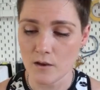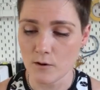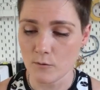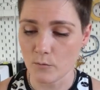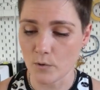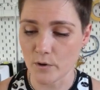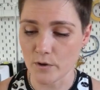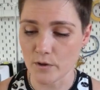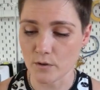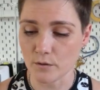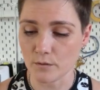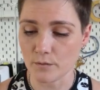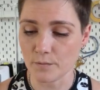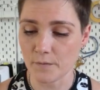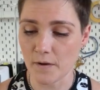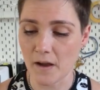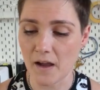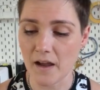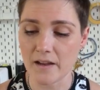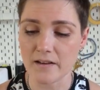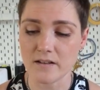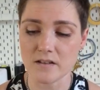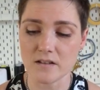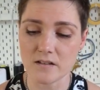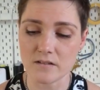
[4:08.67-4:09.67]
what you'll
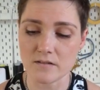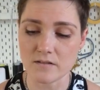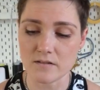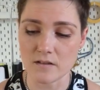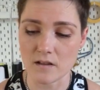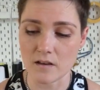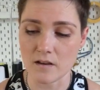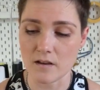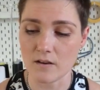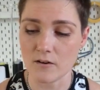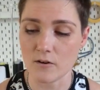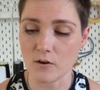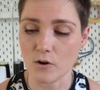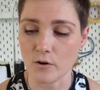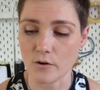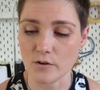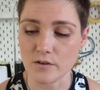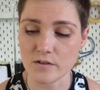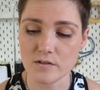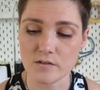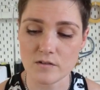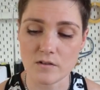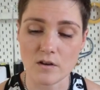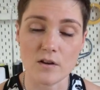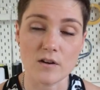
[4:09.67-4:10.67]
find is that, or
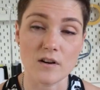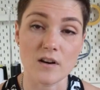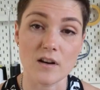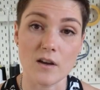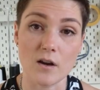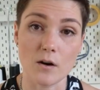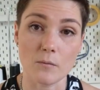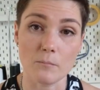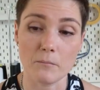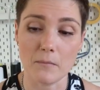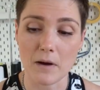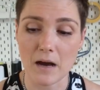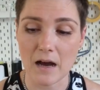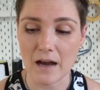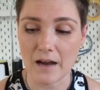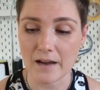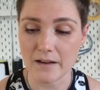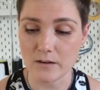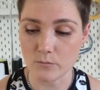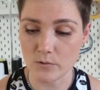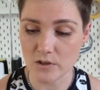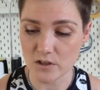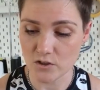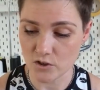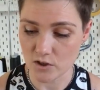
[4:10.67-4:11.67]
it's certainly on
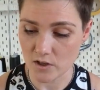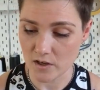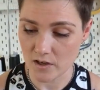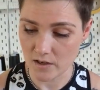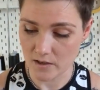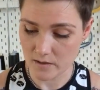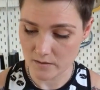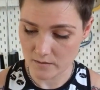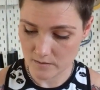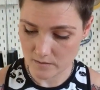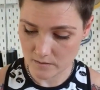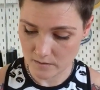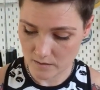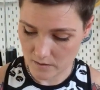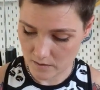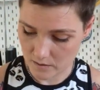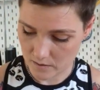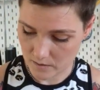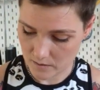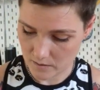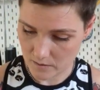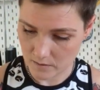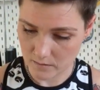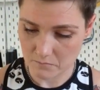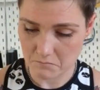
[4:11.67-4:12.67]
mine, which is,
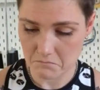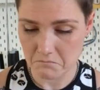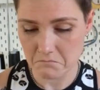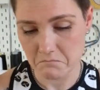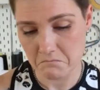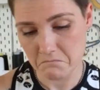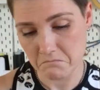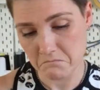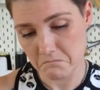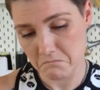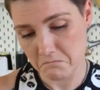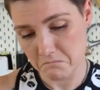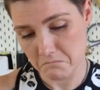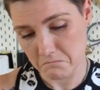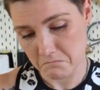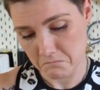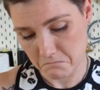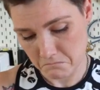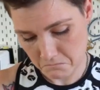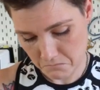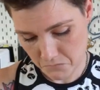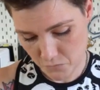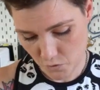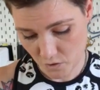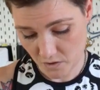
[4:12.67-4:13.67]

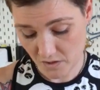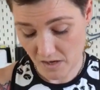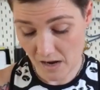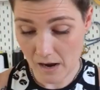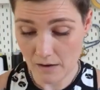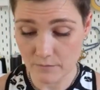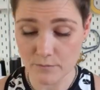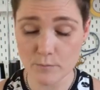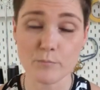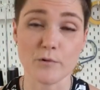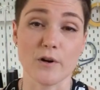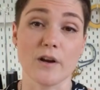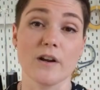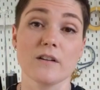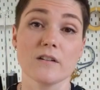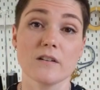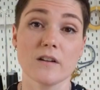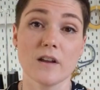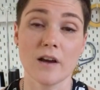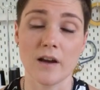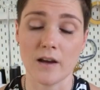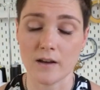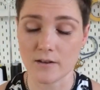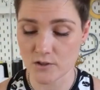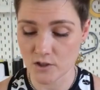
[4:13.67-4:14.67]
doesn't have a brand
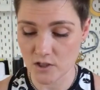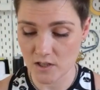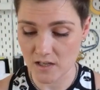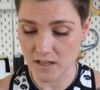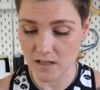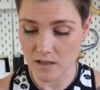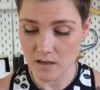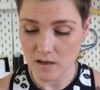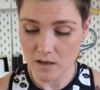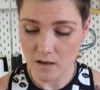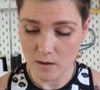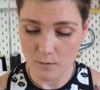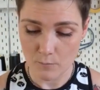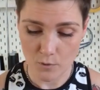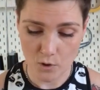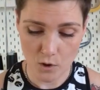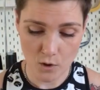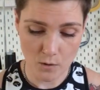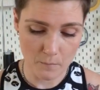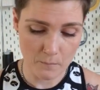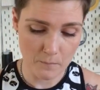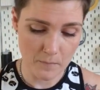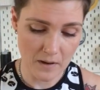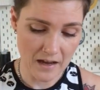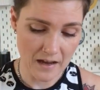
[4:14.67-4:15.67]
actually, but
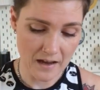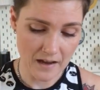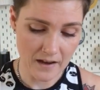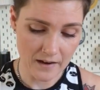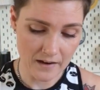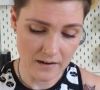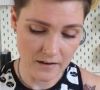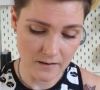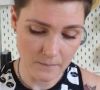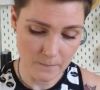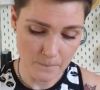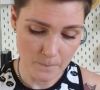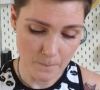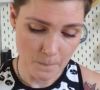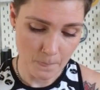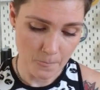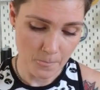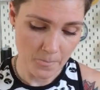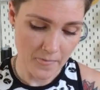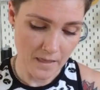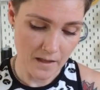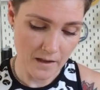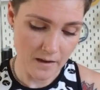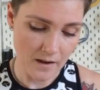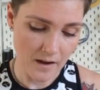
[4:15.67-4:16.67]
on mine
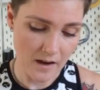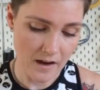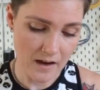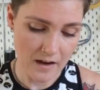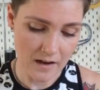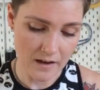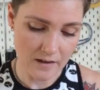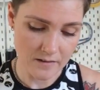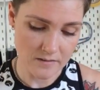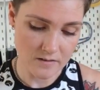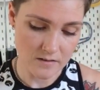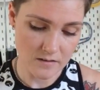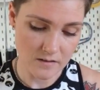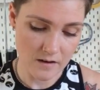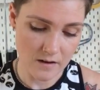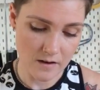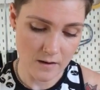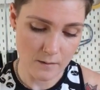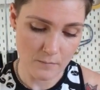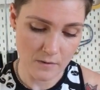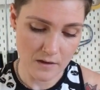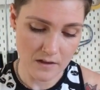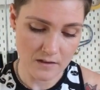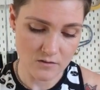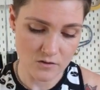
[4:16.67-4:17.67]
it has
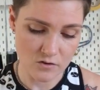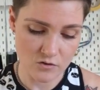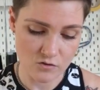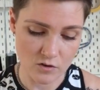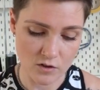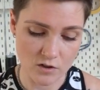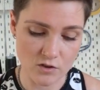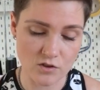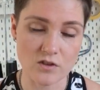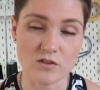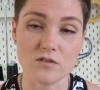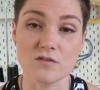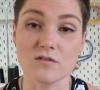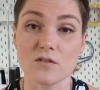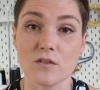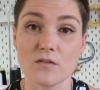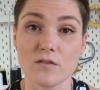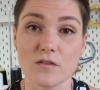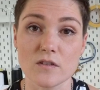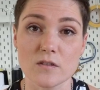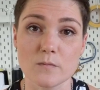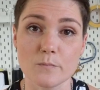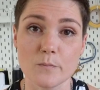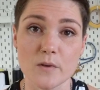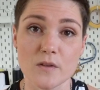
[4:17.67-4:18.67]
instructions on
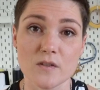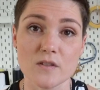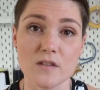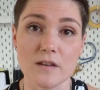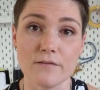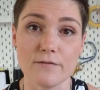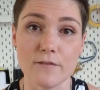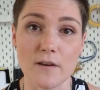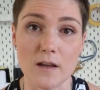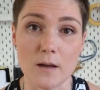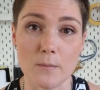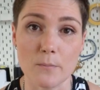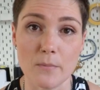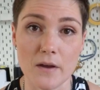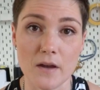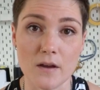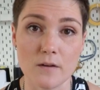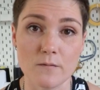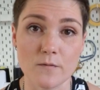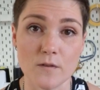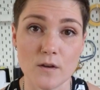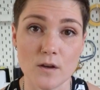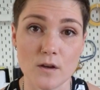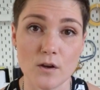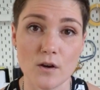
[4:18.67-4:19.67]
the specific bit
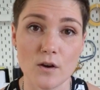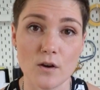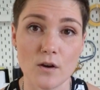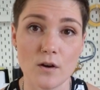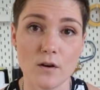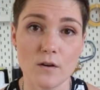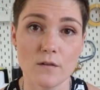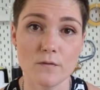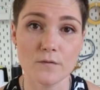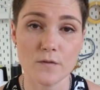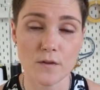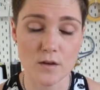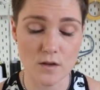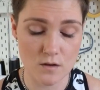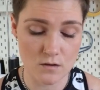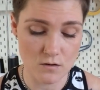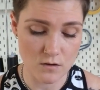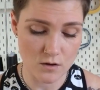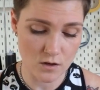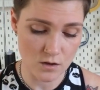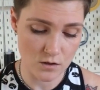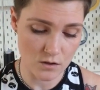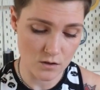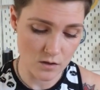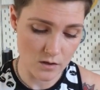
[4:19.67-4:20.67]
of the curve that you
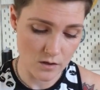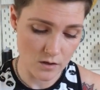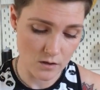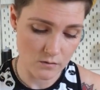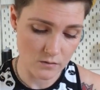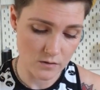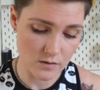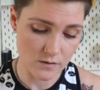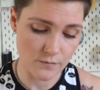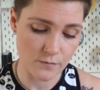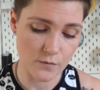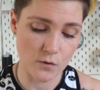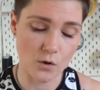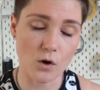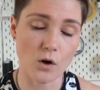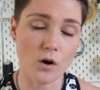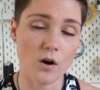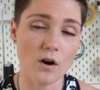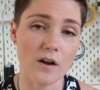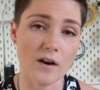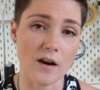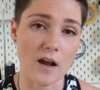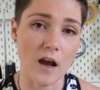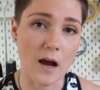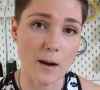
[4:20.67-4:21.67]
can use
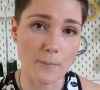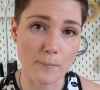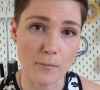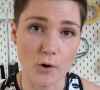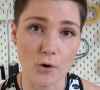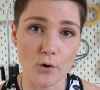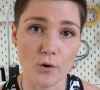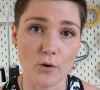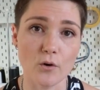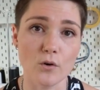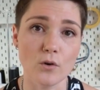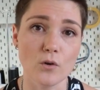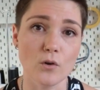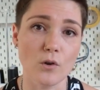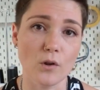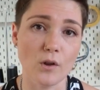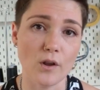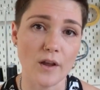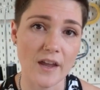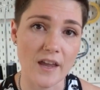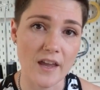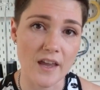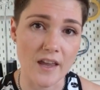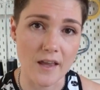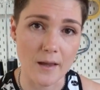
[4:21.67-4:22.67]
for an armhole,
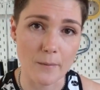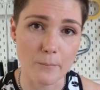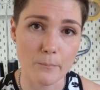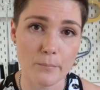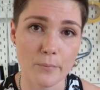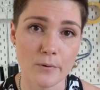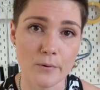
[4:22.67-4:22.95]
a hip,